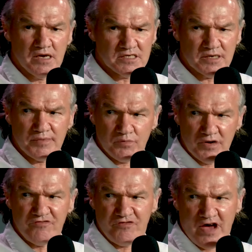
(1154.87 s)
to be
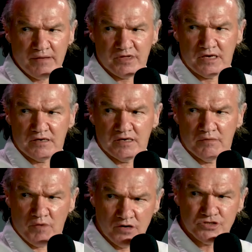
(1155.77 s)
with family
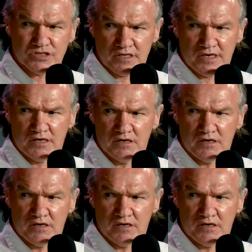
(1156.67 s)
emotionally.